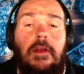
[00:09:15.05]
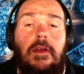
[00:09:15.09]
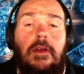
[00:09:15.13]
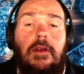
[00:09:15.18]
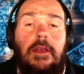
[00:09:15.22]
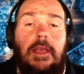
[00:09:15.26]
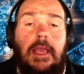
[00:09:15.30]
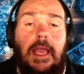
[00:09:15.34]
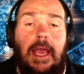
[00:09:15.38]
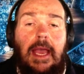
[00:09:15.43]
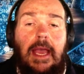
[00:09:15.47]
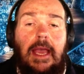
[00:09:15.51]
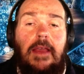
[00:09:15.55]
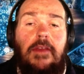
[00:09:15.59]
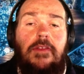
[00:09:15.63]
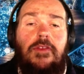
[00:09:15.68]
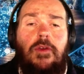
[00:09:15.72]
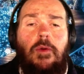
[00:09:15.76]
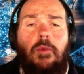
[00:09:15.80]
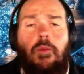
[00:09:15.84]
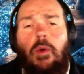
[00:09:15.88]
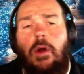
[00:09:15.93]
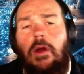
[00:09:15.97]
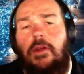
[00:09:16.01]
Okay,
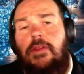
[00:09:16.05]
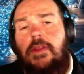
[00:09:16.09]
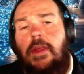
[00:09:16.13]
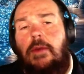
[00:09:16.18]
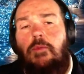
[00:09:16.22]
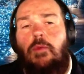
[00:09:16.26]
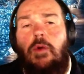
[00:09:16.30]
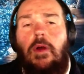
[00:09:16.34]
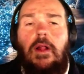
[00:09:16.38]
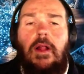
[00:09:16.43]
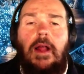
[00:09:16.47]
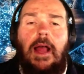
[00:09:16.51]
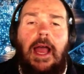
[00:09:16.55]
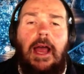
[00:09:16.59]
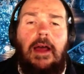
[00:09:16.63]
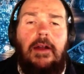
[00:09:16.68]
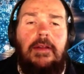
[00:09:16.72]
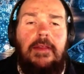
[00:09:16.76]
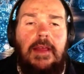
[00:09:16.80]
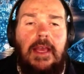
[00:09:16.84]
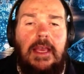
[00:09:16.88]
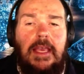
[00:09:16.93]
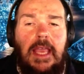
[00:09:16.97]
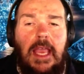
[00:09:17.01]
so well, so, well, how do
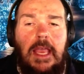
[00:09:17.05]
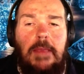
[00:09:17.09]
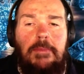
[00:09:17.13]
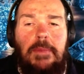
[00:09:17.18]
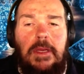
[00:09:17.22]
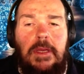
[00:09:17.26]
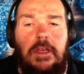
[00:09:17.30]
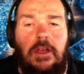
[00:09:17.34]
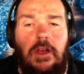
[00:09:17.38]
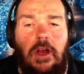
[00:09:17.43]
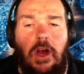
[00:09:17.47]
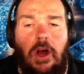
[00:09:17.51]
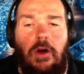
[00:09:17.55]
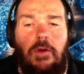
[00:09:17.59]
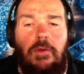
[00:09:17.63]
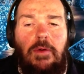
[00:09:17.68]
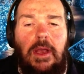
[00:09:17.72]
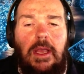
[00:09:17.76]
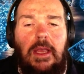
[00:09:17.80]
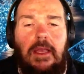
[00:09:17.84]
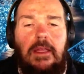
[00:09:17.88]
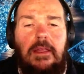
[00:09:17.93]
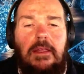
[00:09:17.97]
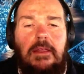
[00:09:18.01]
they keep it
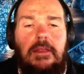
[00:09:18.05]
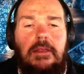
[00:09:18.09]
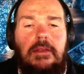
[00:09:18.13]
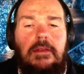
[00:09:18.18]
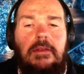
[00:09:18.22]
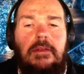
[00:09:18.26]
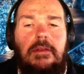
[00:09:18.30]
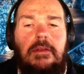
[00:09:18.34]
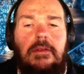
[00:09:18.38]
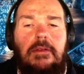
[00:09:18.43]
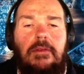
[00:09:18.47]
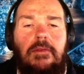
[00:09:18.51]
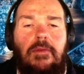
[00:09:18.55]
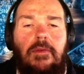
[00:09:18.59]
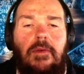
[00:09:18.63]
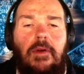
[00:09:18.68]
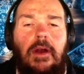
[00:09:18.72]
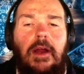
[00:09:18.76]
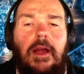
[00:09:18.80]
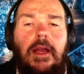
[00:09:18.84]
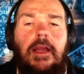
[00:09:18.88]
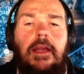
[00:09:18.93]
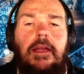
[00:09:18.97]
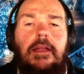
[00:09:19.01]
going,
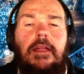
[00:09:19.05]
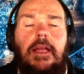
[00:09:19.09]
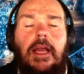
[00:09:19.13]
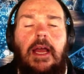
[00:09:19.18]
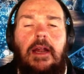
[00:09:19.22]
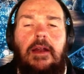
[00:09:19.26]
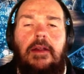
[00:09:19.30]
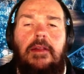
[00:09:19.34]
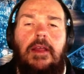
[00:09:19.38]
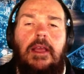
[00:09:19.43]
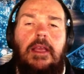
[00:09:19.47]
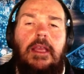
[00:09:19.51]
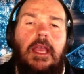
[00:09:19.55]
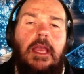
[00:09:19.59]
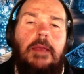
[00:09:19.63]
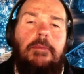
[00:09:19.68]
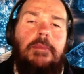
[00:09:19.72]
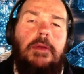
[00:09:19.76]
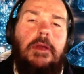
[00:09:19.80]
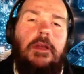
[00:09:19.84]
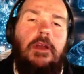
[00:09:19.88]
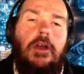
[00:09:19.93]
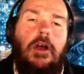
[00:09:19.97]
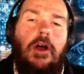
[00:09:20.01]
right? How do they keep
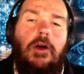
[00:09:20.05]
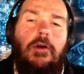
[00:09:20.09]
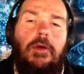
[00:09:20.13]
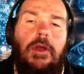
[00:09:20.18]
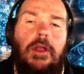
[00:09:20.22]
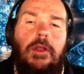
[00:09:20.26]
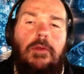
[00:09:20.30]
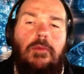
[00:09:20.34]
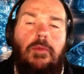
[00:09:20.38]
it going?